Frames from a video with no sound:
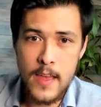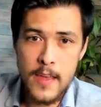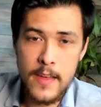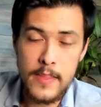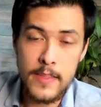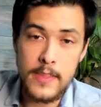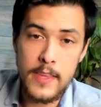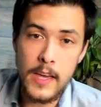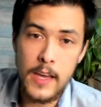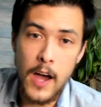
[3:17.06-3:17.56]

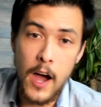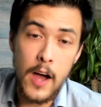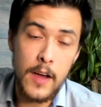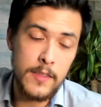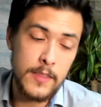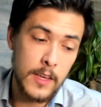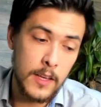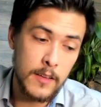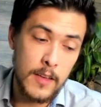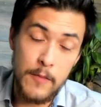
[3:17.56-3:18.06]
The
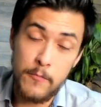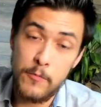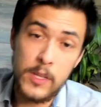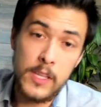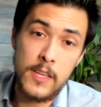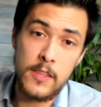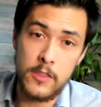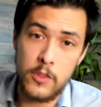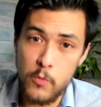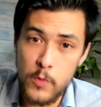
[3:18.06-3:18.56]
the
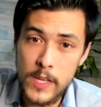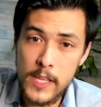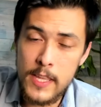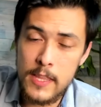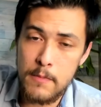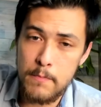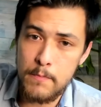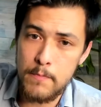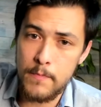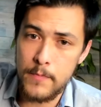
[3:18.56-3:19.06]
really the really
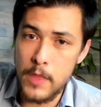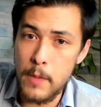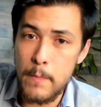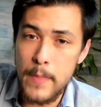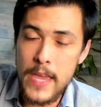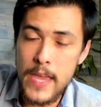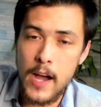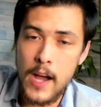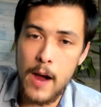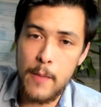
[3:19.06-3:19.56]
the, the
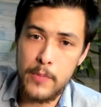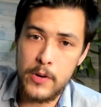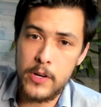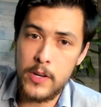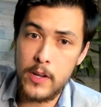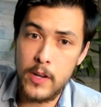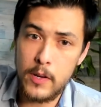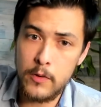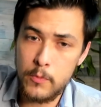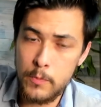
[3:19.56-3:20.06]
big
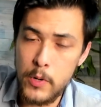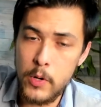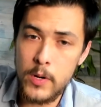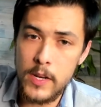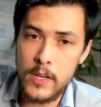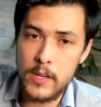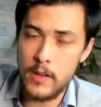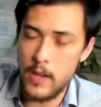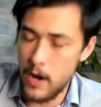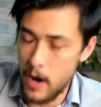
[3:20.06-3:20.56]

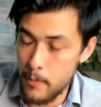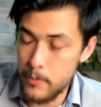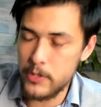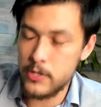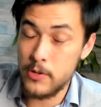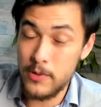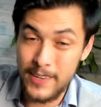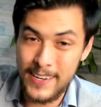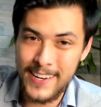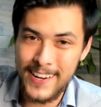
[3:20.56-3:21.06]
opportunity
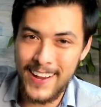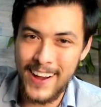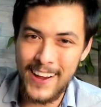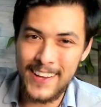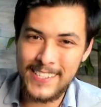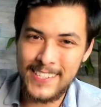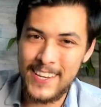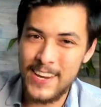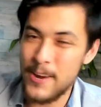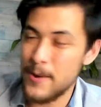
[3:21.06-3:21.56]
opportunity
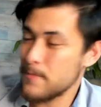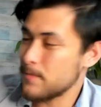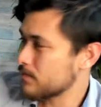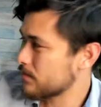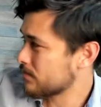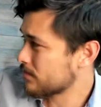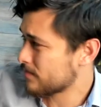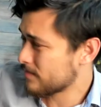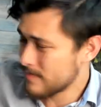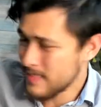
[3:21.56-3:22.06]
cost here
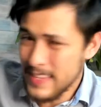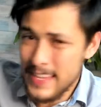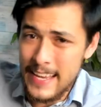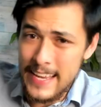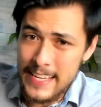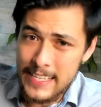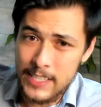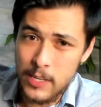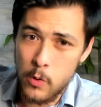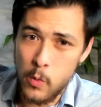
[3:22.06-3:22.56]

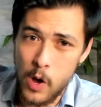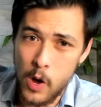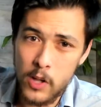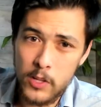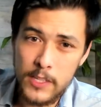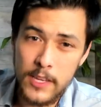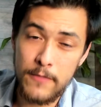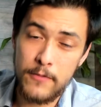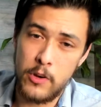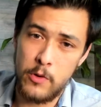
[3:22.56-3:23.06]
is the
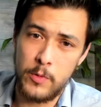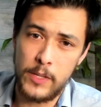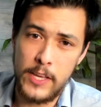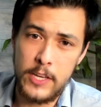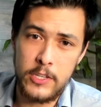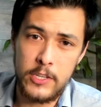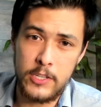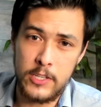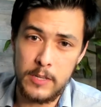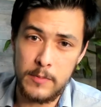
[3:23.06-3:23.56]
quality of your
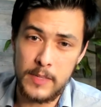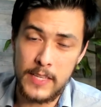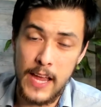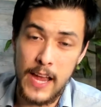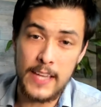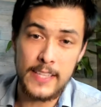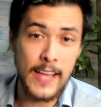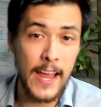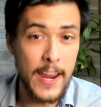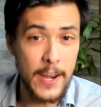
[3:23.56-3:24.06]
relationships,
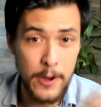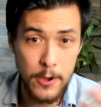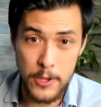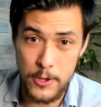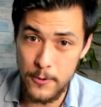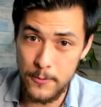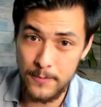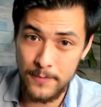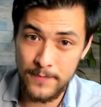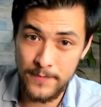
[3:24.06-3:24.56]
guys. I know
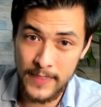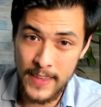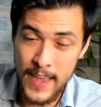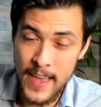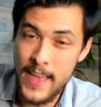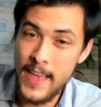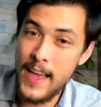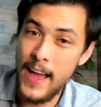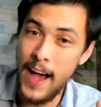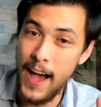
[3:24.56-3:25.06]
you.
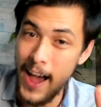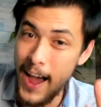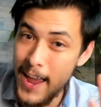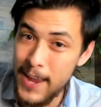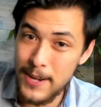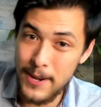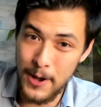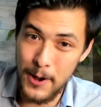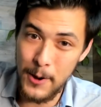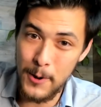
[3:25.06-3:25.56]
I
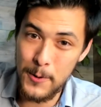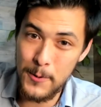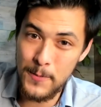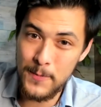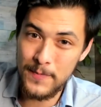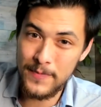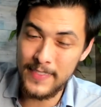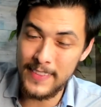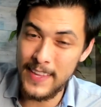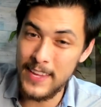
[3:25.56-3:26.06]
know
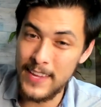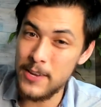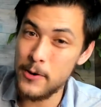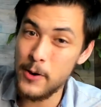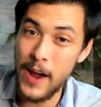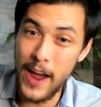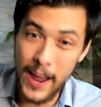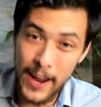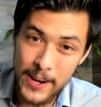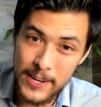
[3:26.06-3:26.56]
that you're
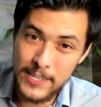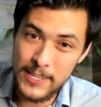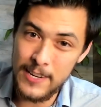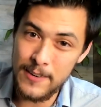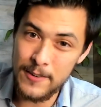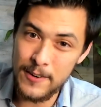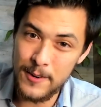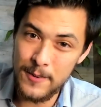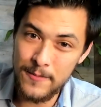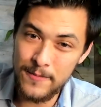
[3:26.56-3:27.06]
a high
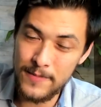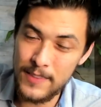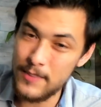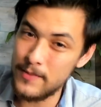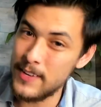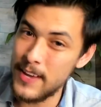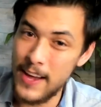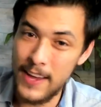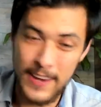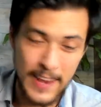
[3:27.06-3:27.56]
achiever. You've
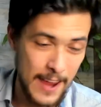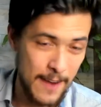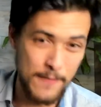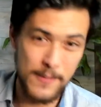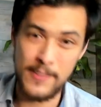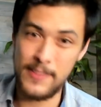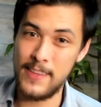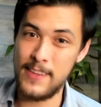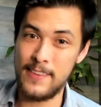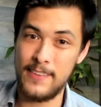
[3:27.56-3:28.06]
got
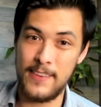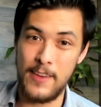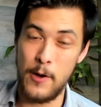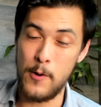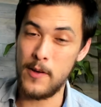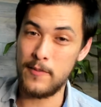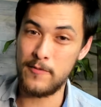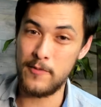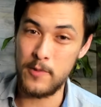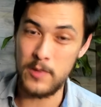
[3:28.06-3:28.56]
everything
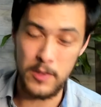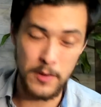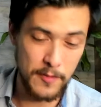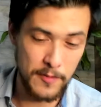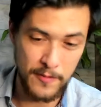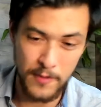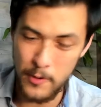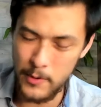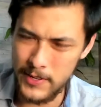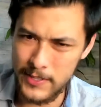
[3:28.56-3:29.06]
going for you. You're
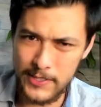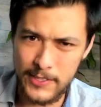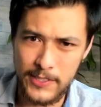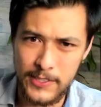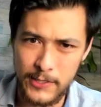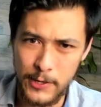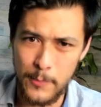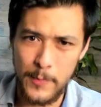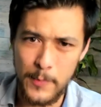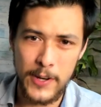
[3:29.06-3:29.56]
focused
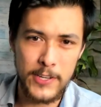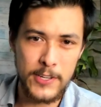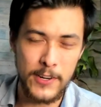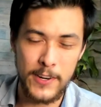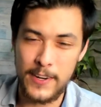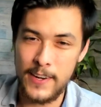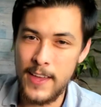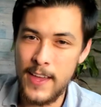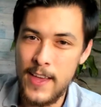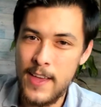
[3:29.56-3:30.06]
so much
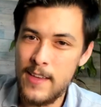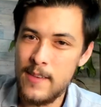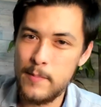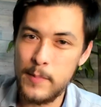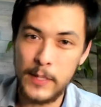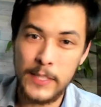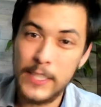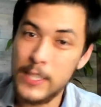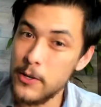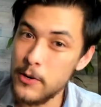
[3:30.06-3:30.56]
on
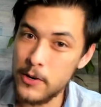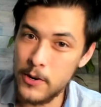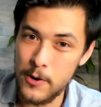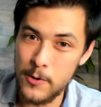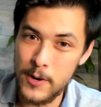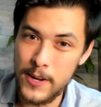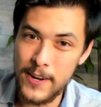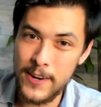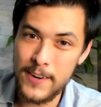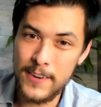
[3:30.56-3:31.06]
building your
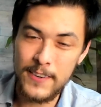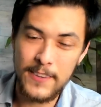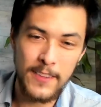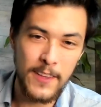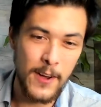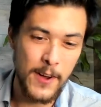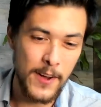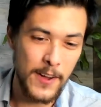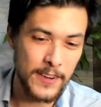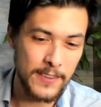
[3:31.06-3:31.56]
career,
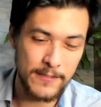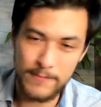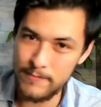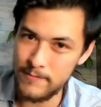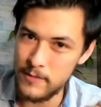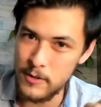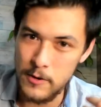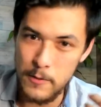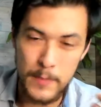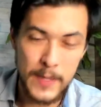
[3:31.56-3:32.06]
on
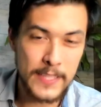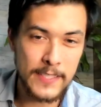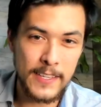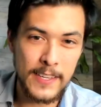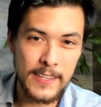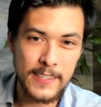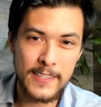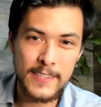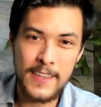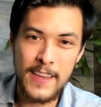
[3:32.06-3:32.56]
your
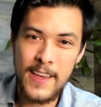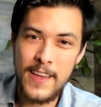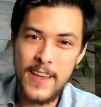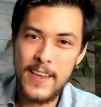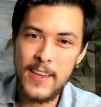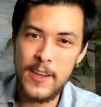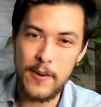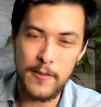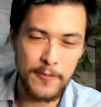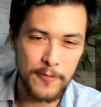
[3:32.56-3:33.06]
business,
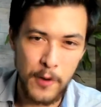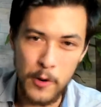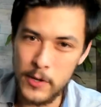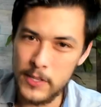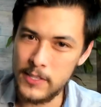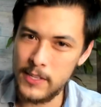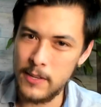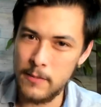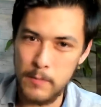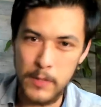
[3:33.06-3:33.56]
and
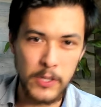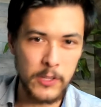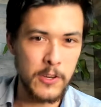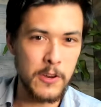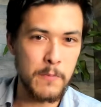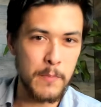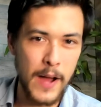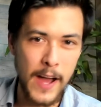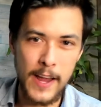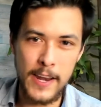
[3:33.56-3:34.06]
focusing, building
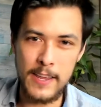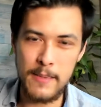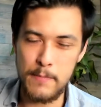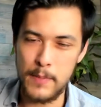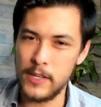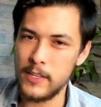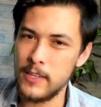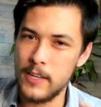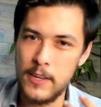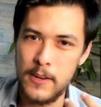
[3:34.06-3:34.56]
your body,
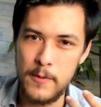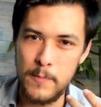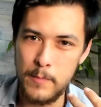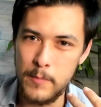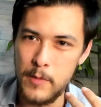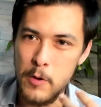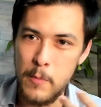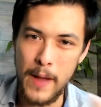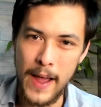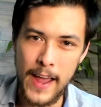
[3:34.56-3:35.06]
building your,
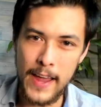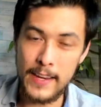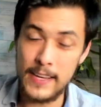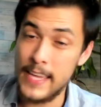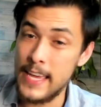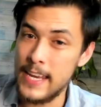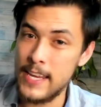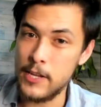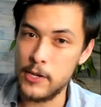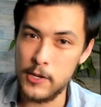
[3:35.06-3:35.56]
your mind,
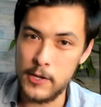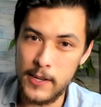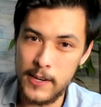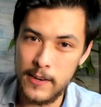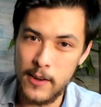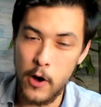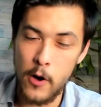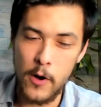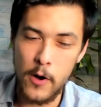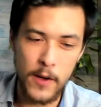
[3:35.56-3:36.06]
getting
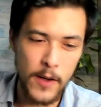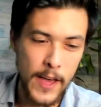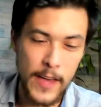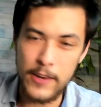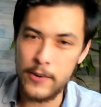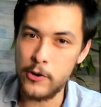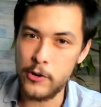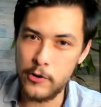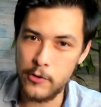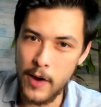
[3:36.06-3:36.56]
good at
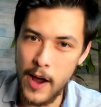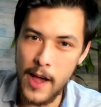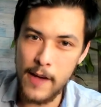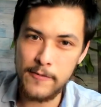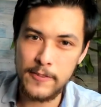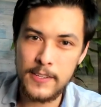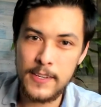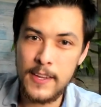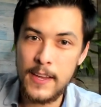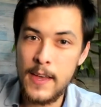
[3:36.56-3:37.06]
your
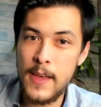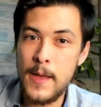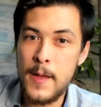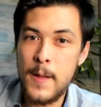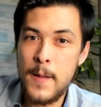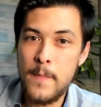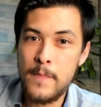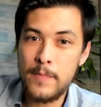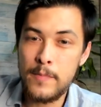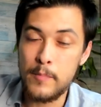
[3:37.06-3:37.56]
craft
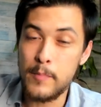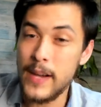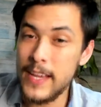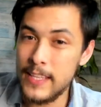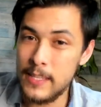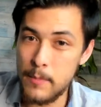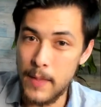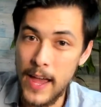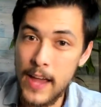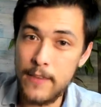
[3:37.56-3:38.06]
but at
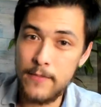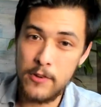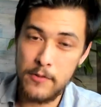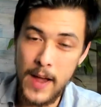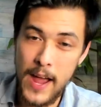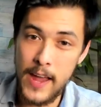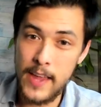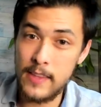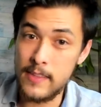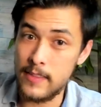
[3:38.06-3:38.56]
the back of your
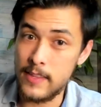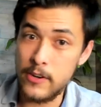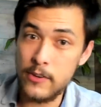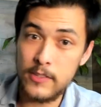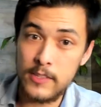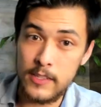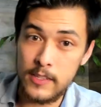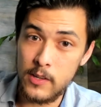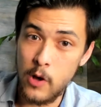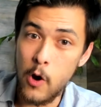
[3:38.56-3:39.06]
mind
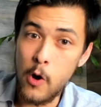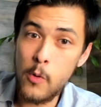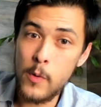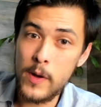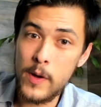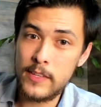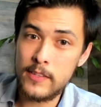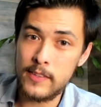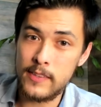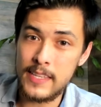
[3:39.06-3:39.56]
there's
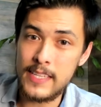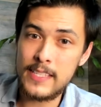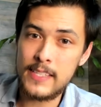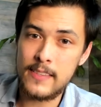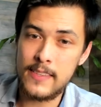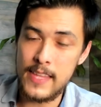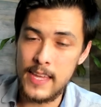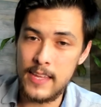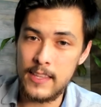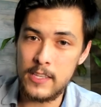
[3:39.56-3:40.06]
always this
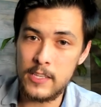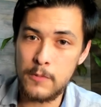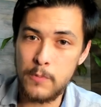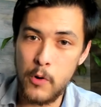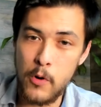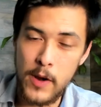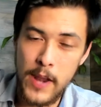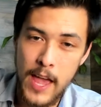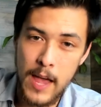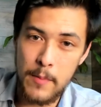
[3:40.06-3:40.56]
thing this
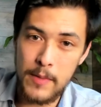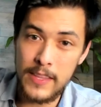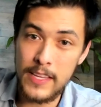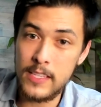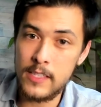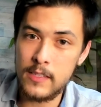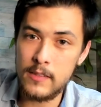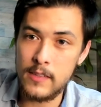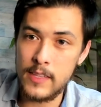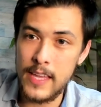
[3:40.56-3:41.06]
porn habit
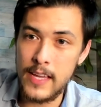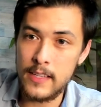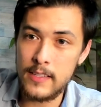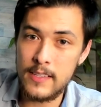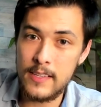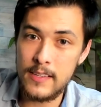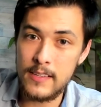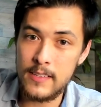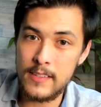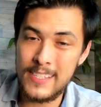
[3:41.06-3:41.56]
that's
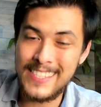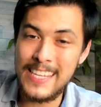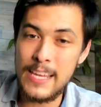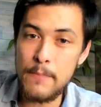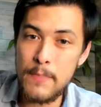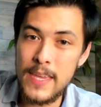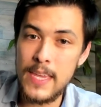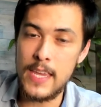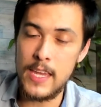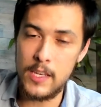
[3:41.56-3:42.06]
that's
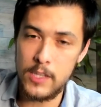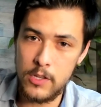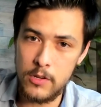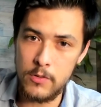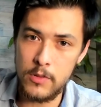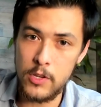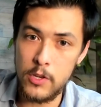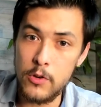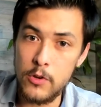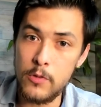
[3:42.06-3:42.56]
seeping into
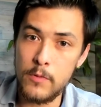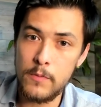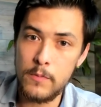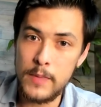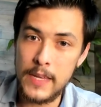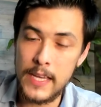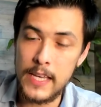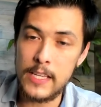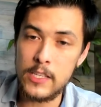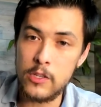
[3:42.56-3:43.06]
you
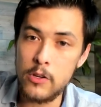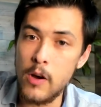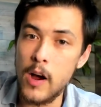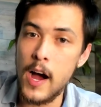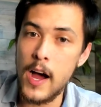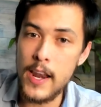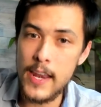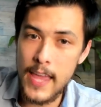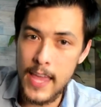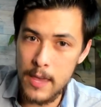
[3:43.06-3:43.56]
because you're
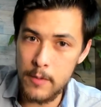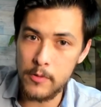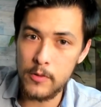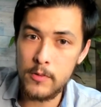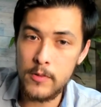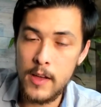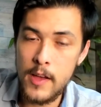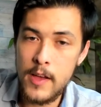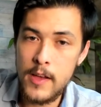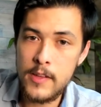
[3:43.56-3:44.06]

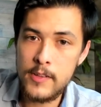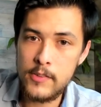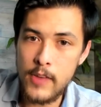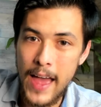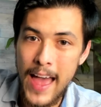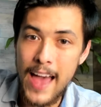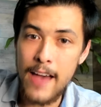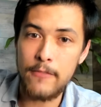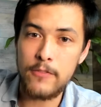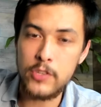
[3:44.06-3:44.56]
unable to
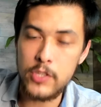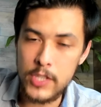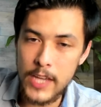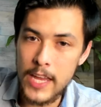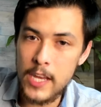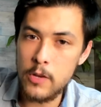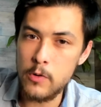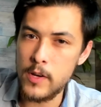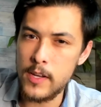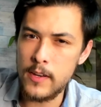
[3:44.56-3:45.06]
have
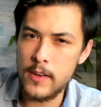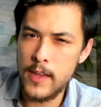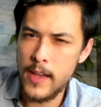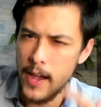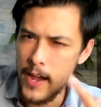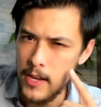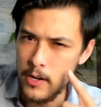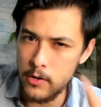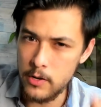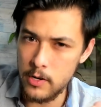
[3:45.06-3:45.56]
genuine
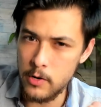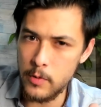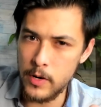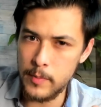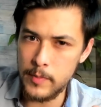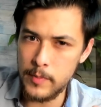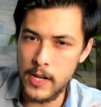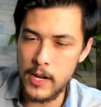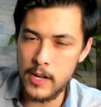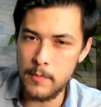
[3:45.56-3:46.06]
i know you know what
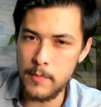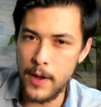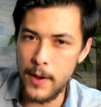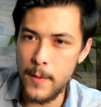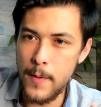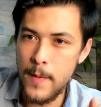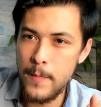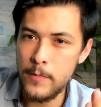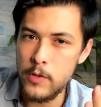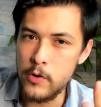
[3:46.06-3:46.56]
i'm talking about
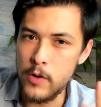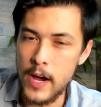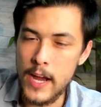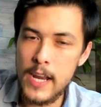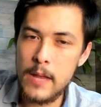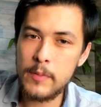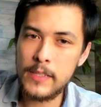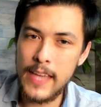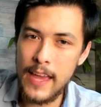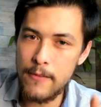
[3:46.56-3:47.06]
you're
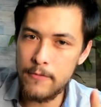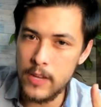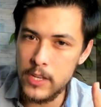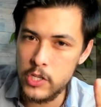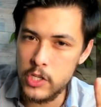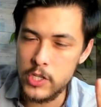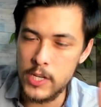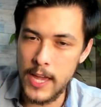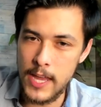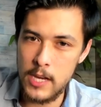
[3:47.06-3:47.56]
unable to have a
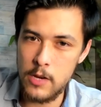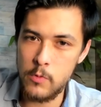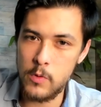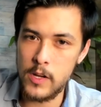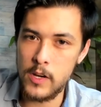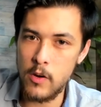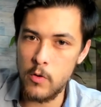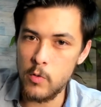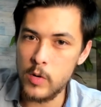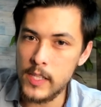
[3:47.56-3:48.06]

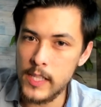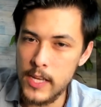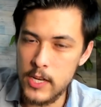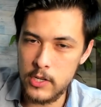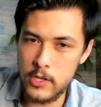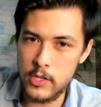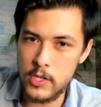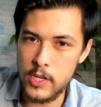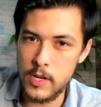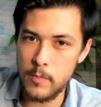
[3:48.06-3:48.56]
genuine
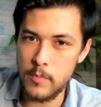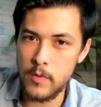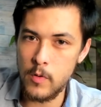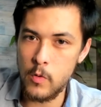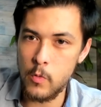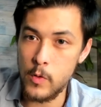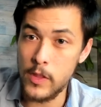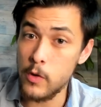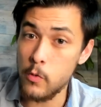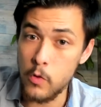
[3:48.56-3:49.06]
relationship
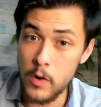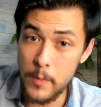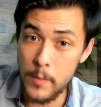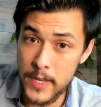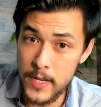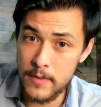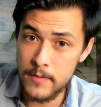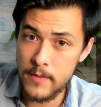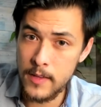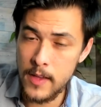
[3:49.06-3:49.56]
with a
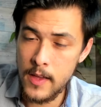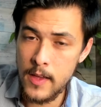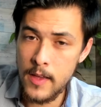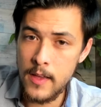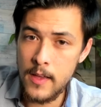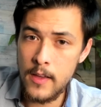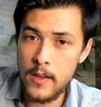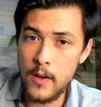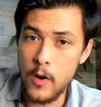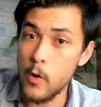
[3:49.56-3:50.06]
woman
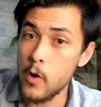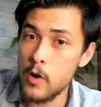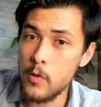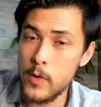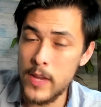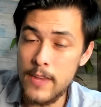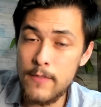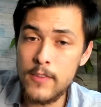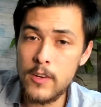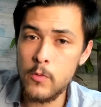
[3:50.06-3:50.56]
or
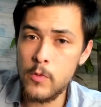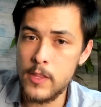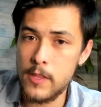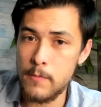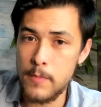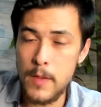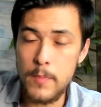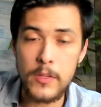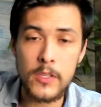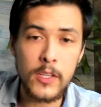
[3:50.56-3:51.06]
even with the
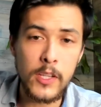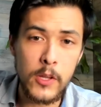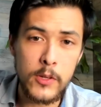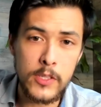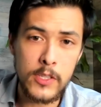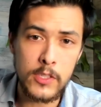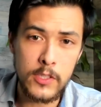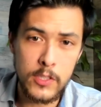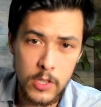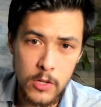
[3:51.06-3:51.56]
people
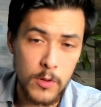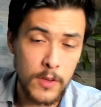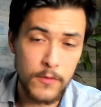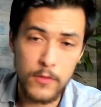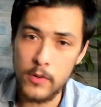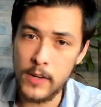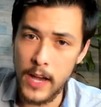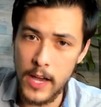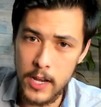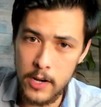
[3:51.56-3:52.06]
closest to you if
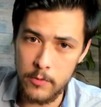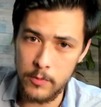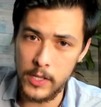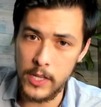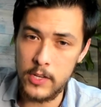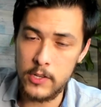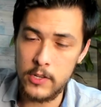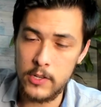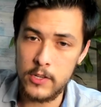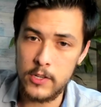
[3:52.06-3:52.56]
you're not in a
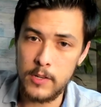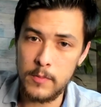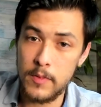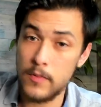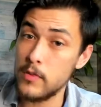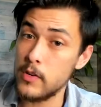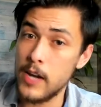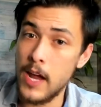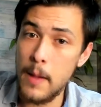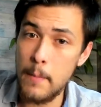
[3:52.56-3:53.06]
relationship if
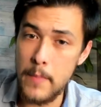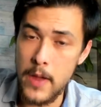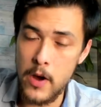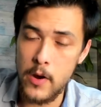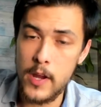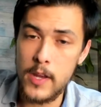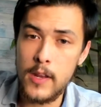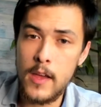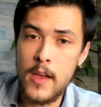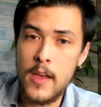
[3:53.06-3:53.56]
you're not married